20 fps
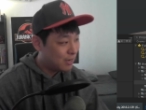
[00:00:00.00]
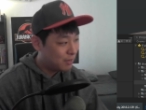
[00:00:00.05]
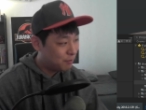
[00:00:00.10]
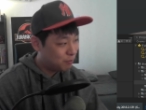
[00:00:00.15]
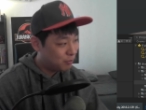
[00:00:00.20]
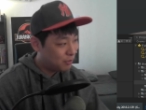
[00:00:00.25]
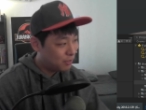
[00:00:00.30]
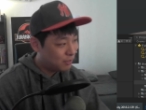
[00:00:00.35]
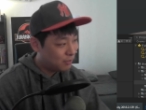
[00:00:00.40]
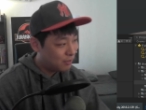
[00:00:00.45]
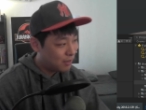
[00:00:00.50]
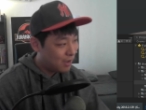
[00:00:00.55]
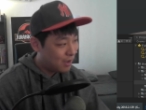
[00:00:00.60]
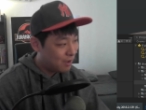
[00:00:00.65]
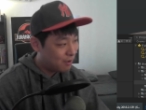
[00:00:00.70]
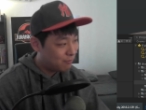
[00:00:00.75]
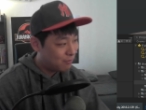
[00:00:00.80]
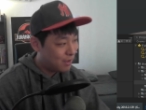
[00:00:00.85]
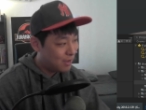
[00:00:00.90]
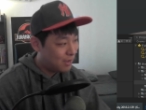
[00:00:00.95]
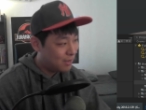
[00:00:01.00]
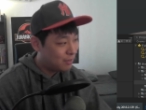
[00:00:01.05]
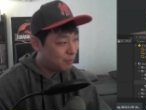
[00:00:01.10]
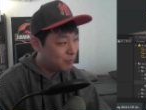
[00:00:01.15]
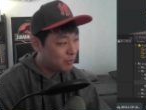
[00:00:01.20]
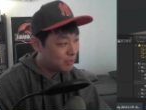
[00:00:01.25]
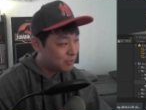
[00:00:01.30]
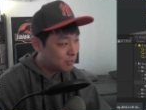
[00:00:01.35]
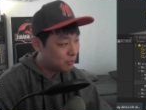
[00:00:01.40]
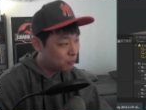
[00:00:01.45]
I plan to have
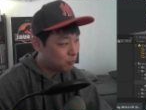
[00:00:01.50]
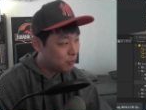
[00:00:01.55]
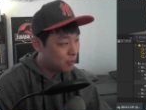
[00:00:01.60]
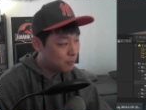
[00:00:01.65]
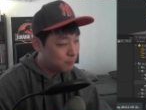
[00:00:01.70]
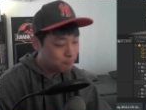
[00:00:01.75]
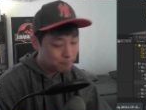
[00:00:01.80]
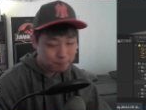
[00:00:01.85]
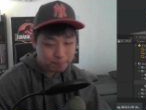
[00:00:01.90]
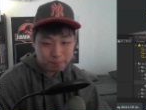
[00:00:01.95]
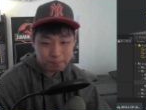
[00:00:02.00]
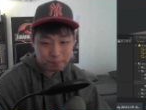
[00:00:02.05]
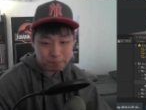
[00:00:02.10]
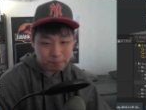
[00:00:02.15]
enemies as well,